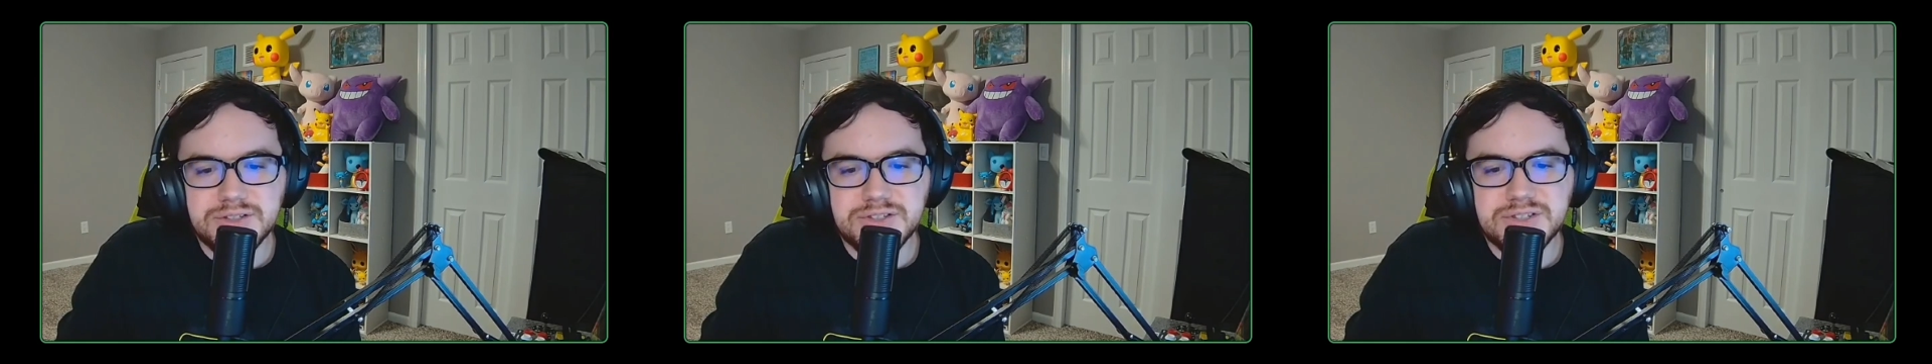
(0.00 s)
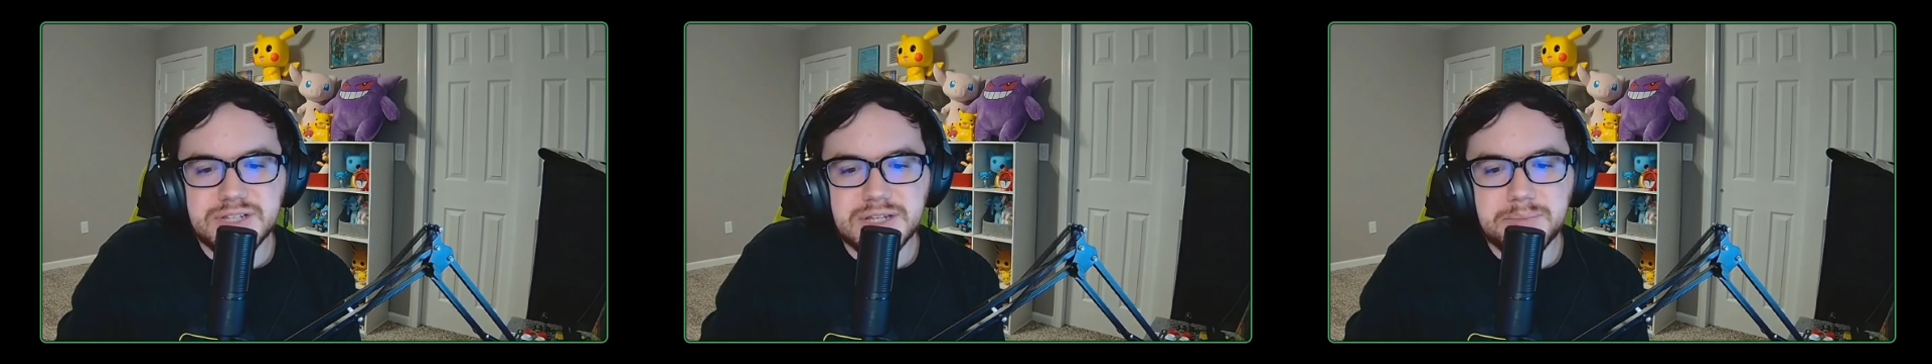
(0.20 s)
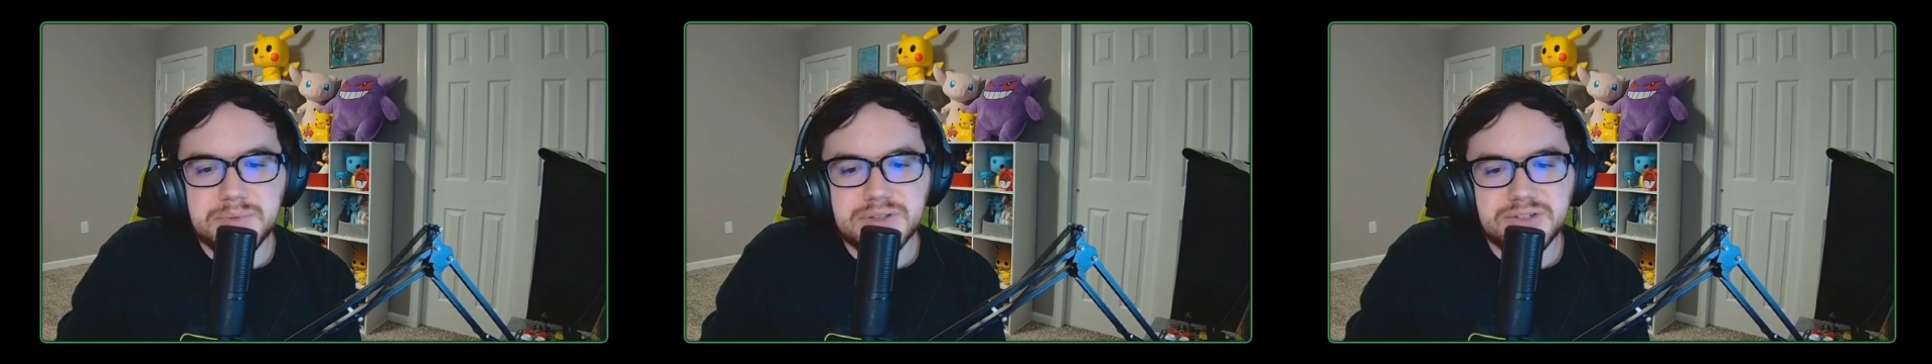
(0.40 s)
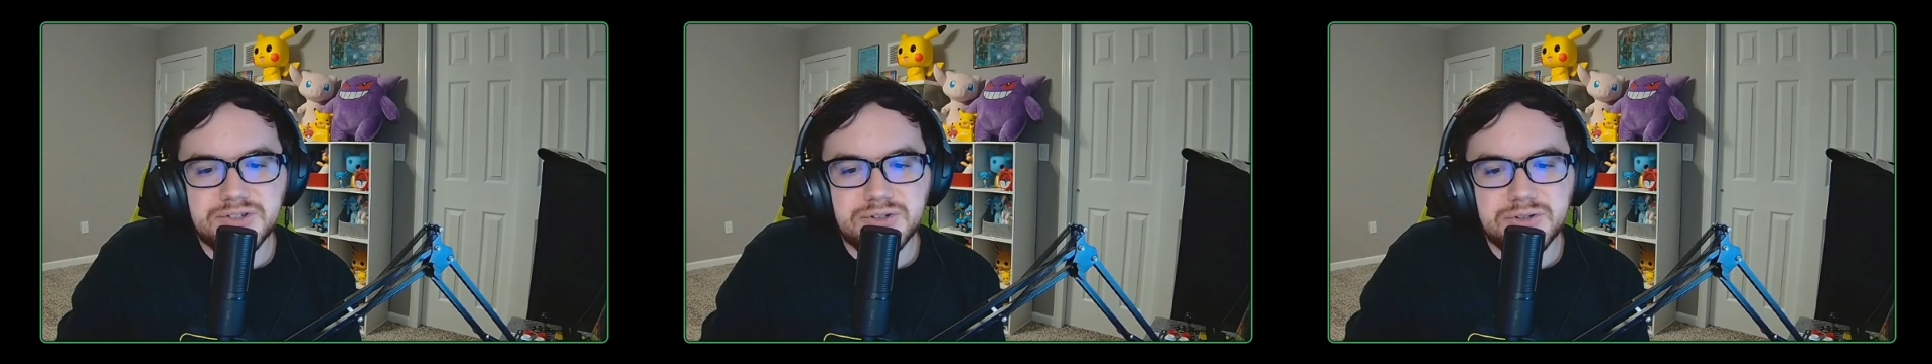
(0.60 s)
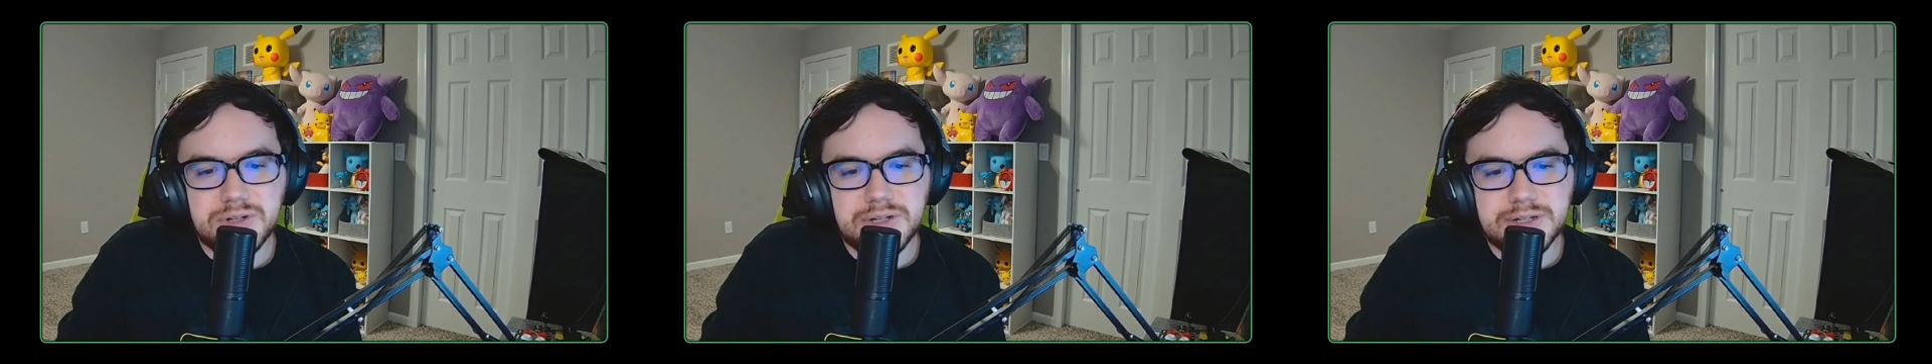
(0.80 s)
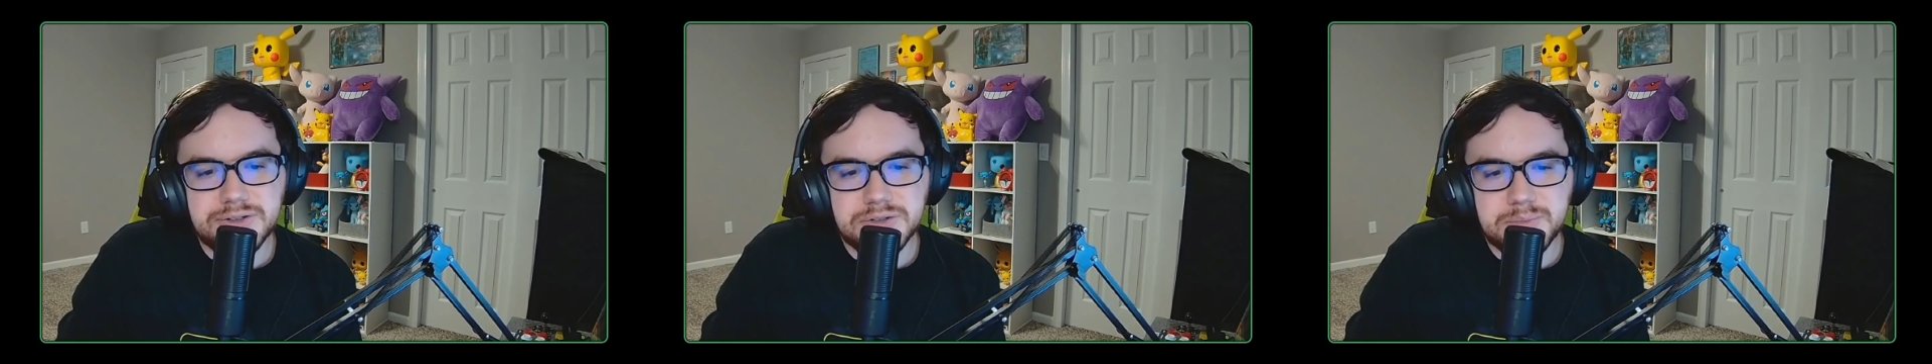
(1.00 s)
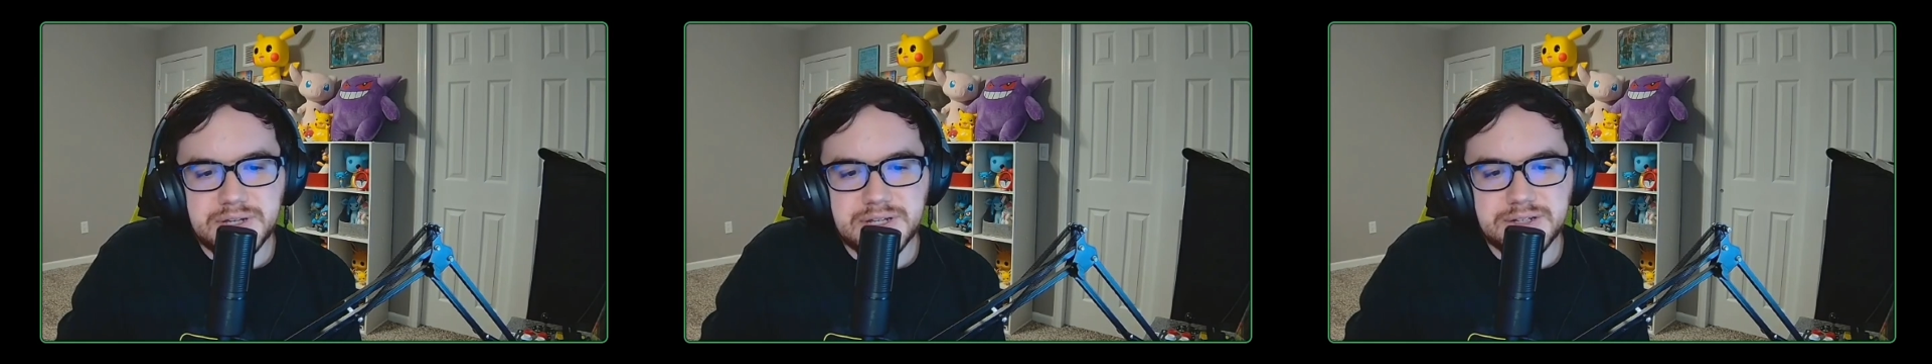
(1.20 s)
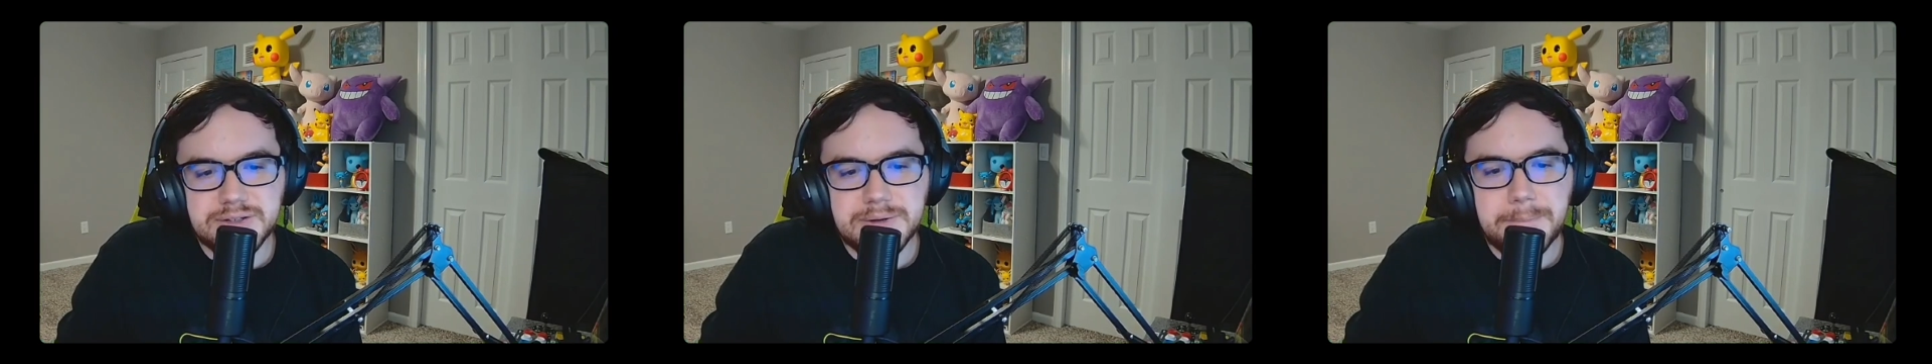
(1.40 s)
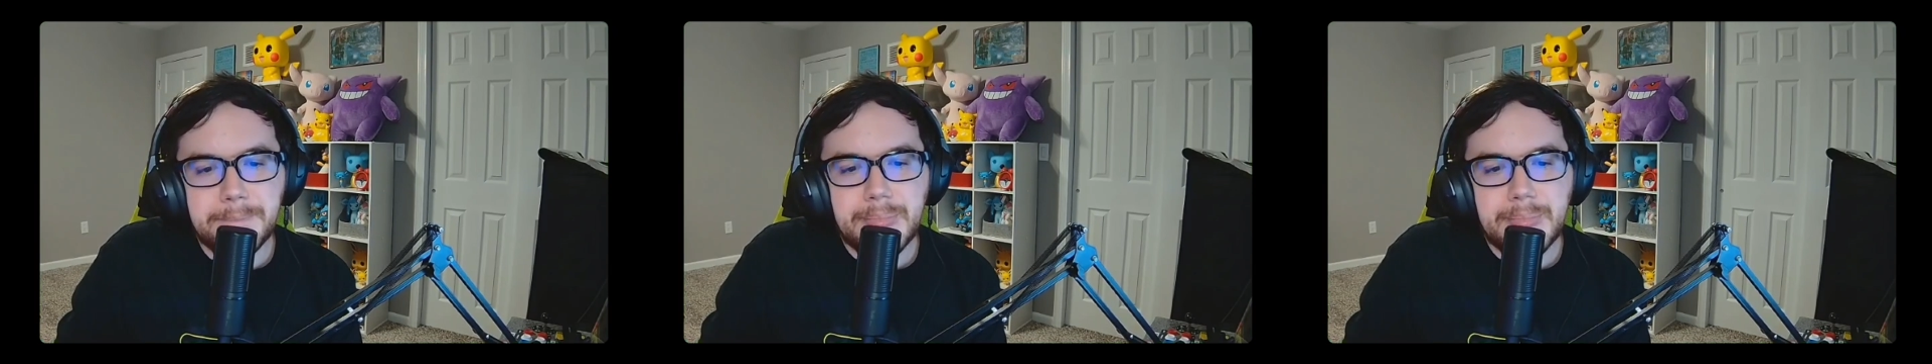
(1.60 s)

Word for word: sleep in the studio space,